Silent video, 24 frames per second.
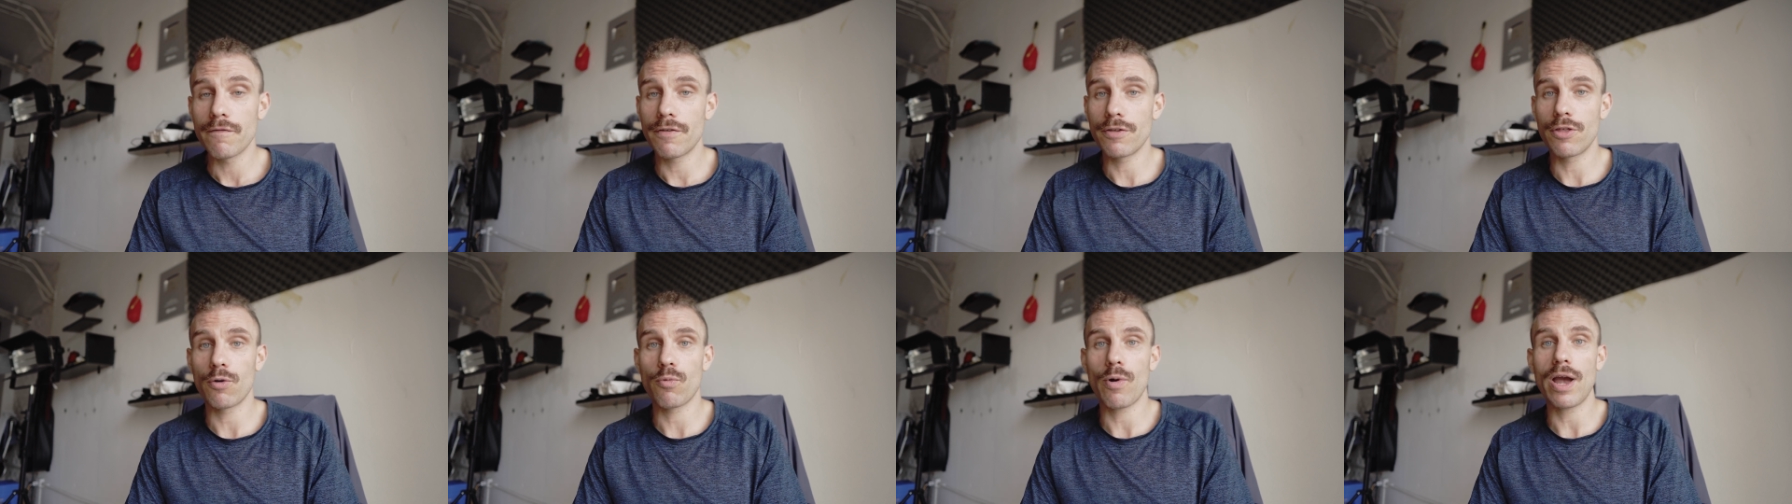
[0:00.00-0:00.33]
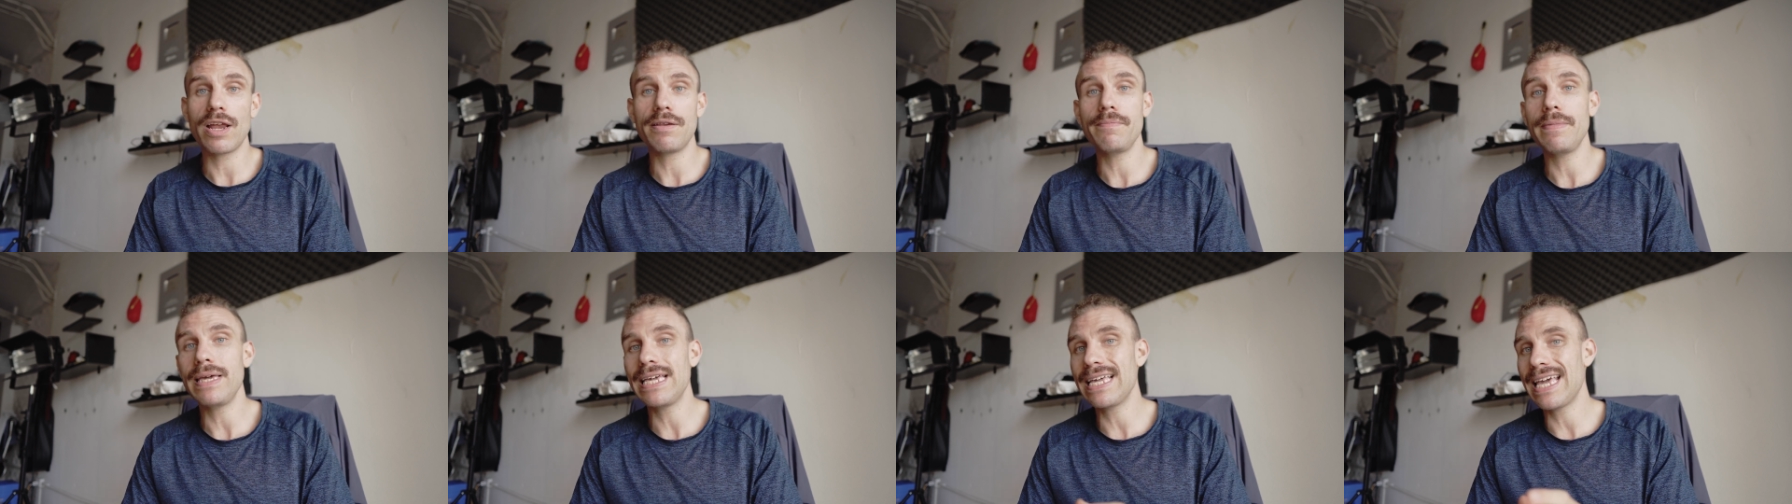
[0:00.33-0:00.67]
for the
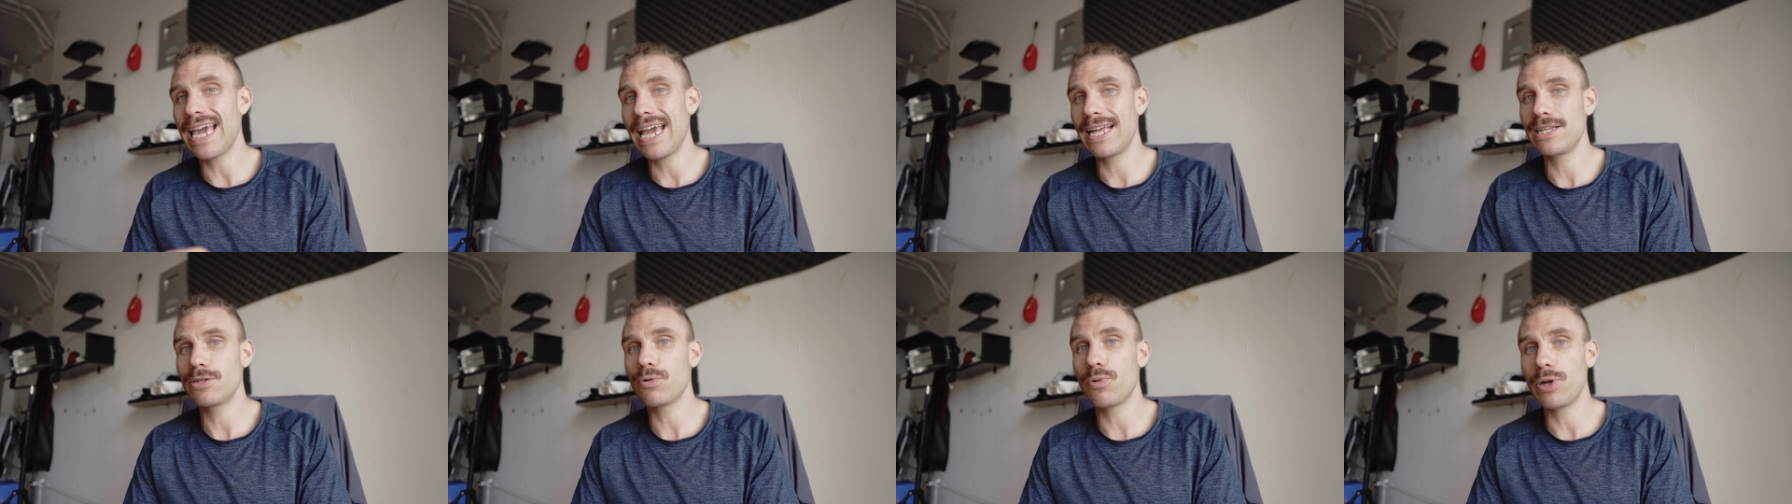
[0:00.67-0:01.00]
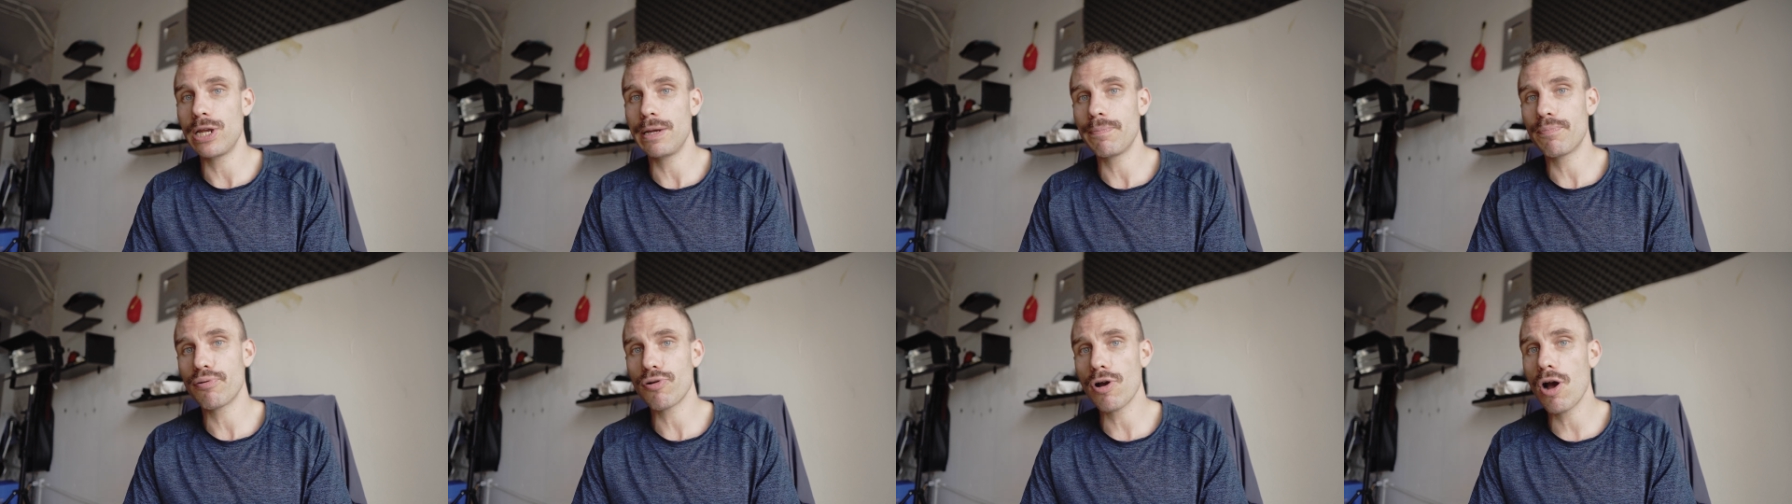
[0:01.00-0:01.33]
Redmi K
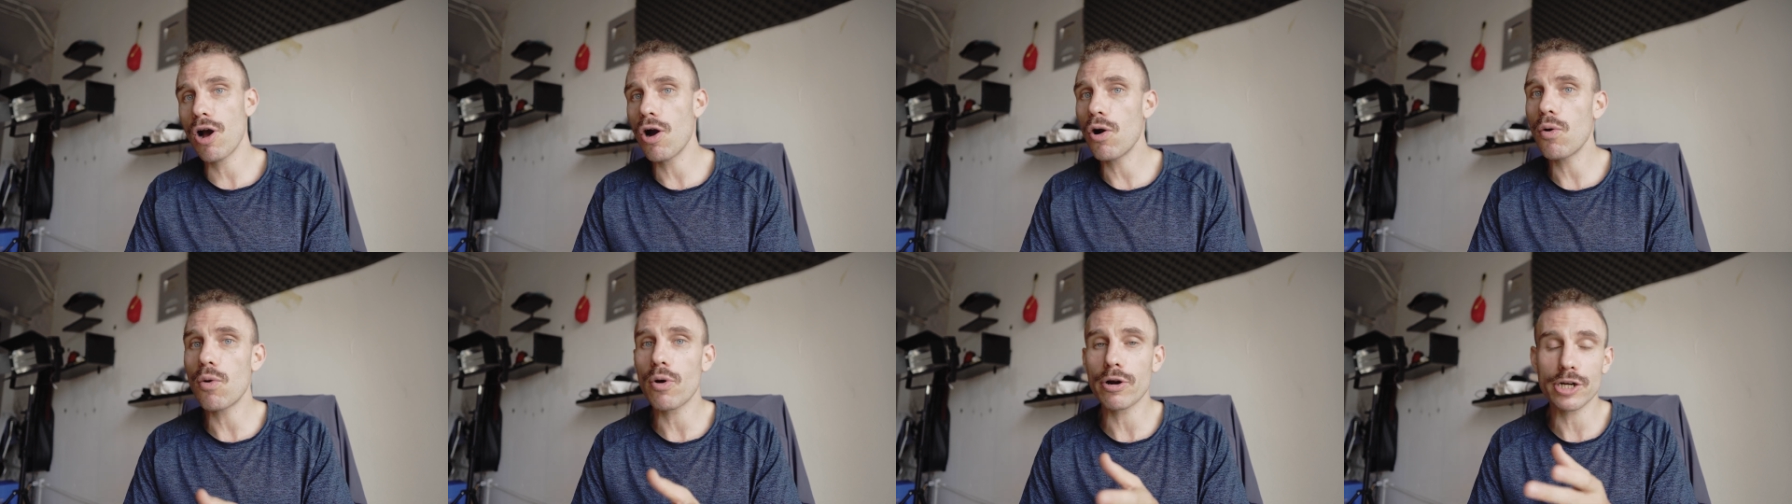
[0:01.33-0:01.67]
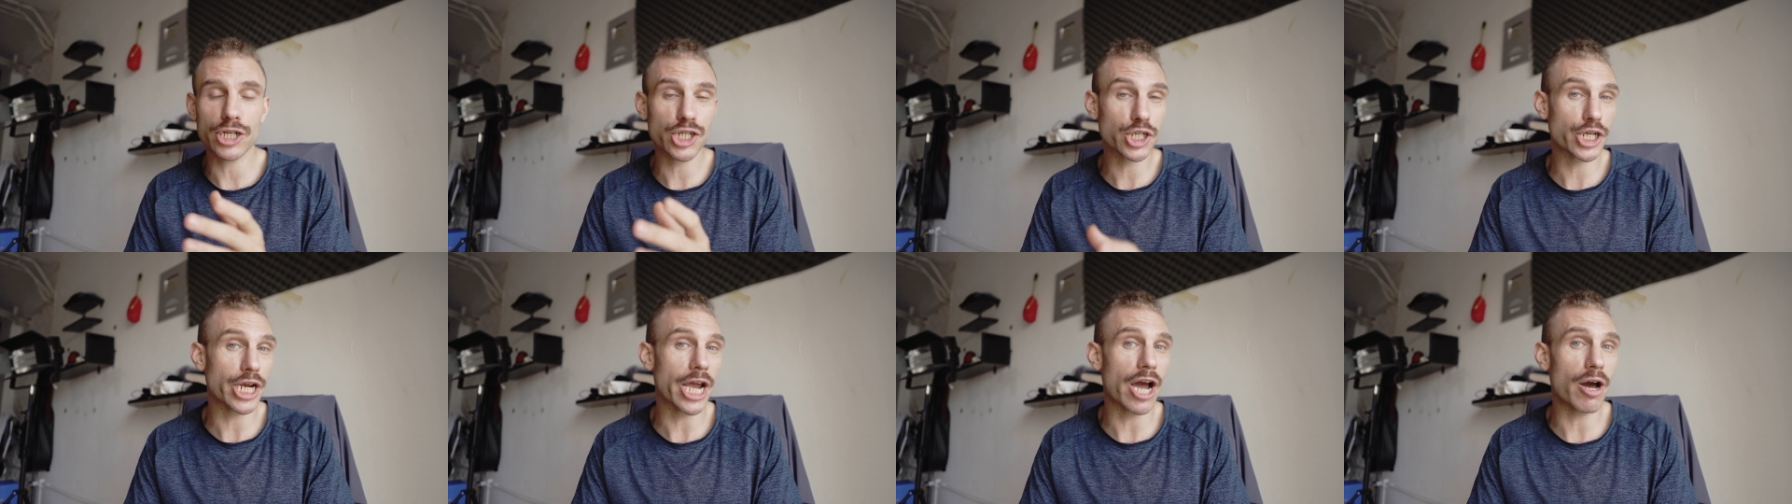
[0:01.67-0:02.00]
twenty Pro
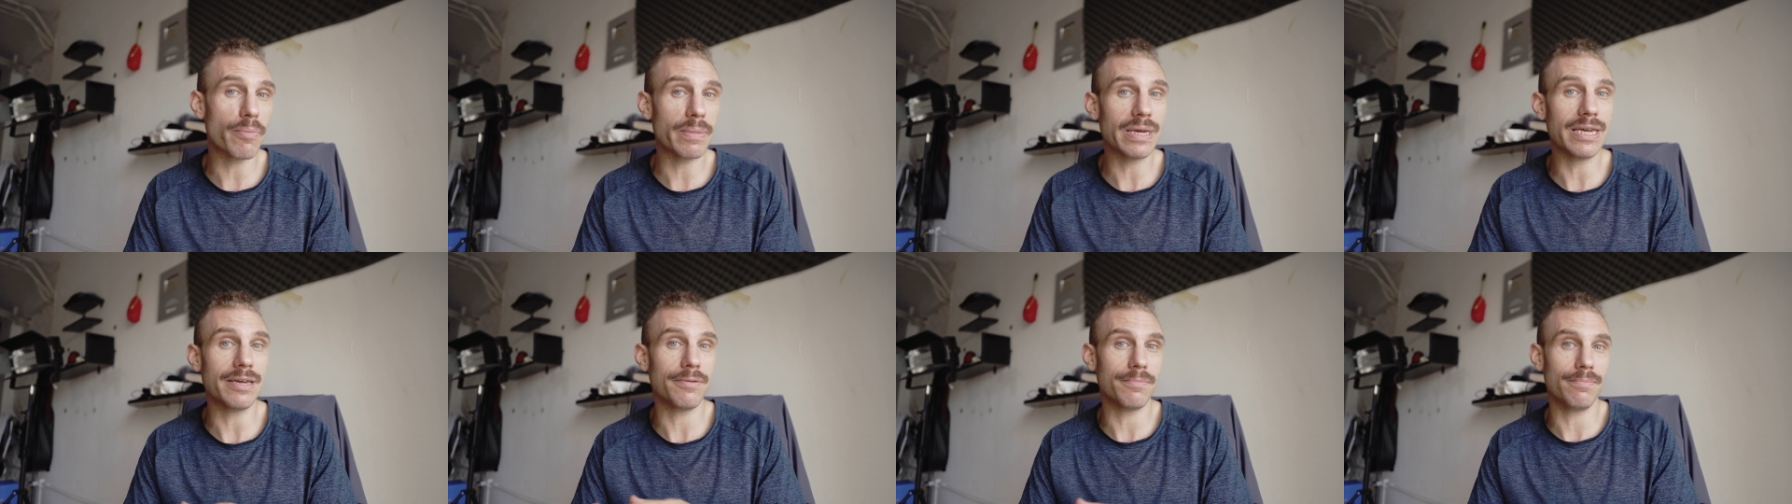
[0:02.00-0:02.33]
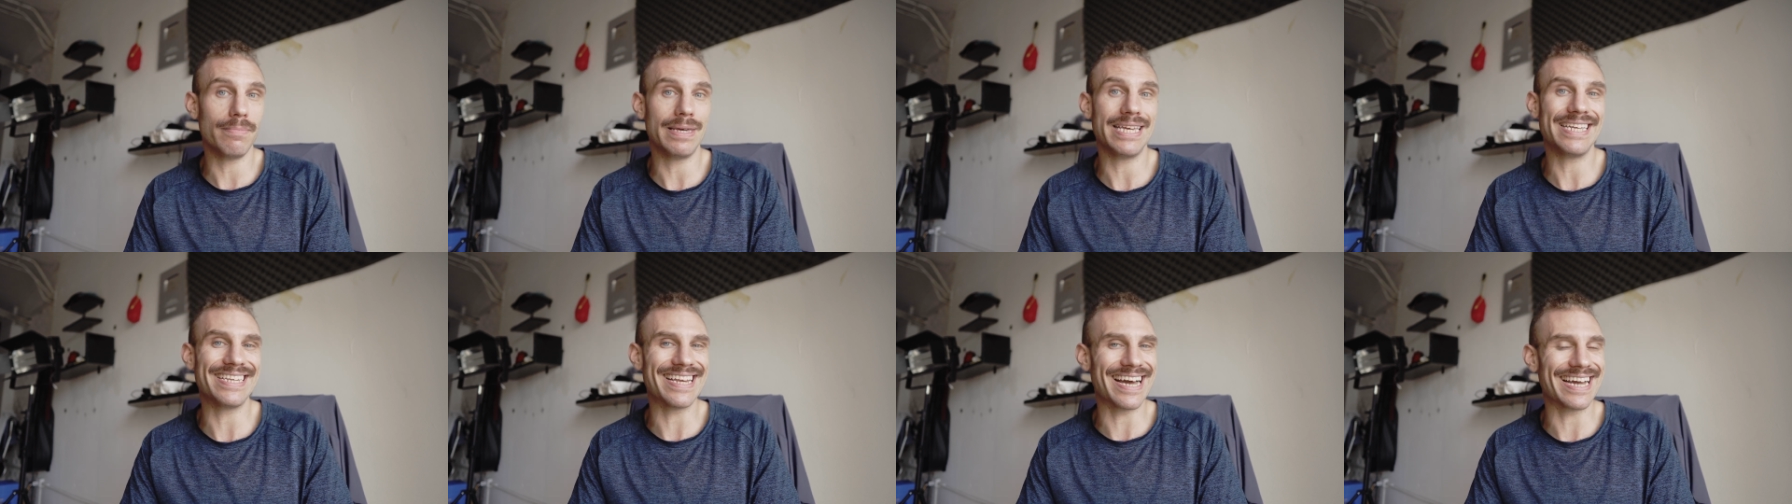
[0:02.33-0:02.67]
or Xiaomi
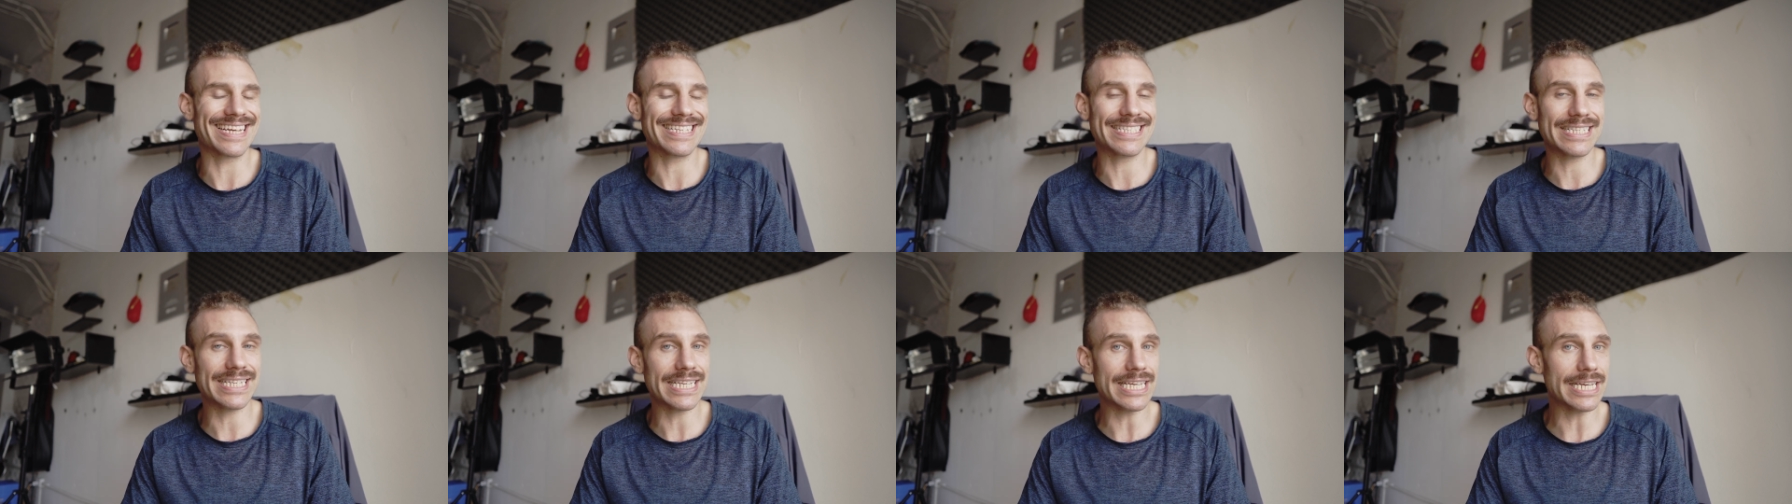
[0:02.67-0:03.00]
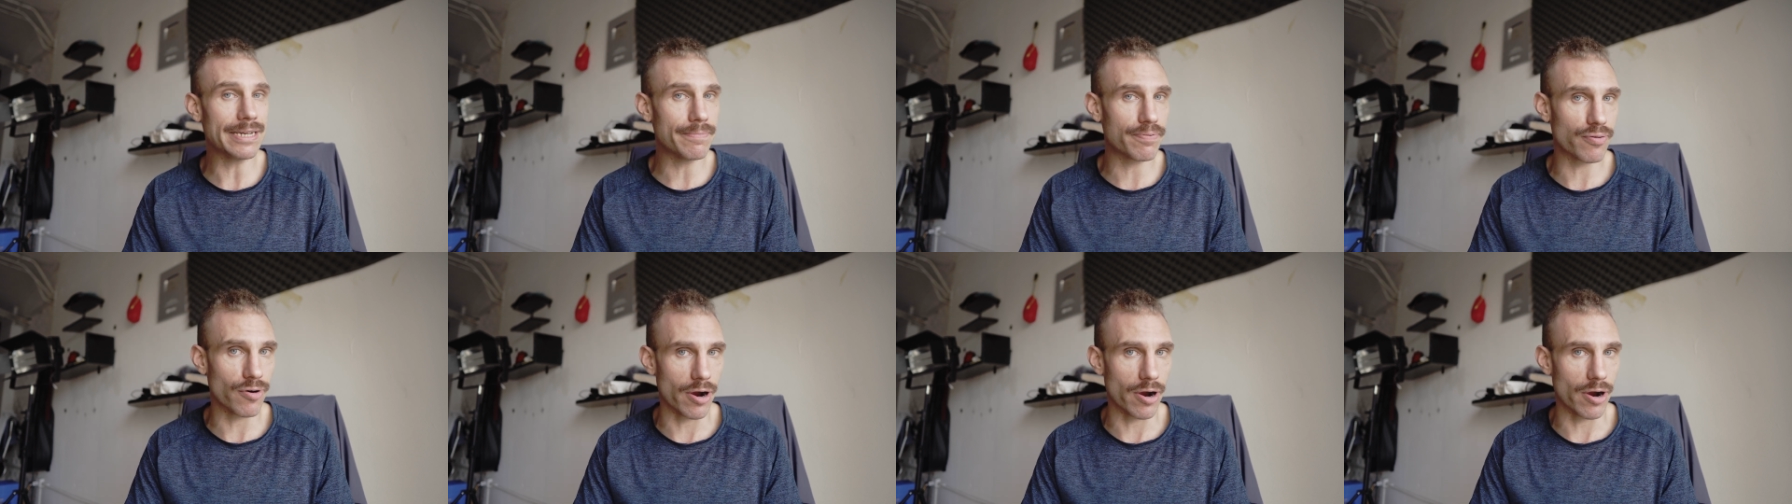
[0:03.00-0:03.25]
Mi nine T